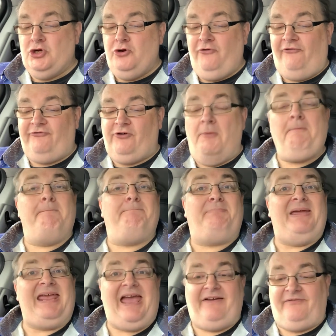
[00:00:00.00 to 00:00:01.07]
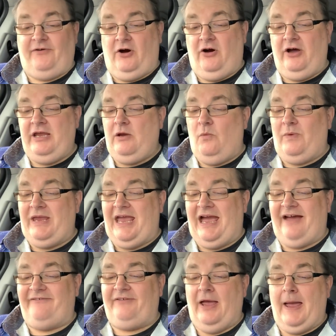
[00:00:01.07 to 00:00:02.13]
from BFI, we
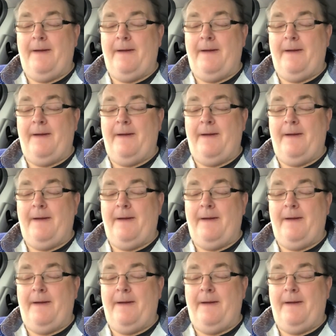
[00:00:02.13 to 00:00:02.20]
have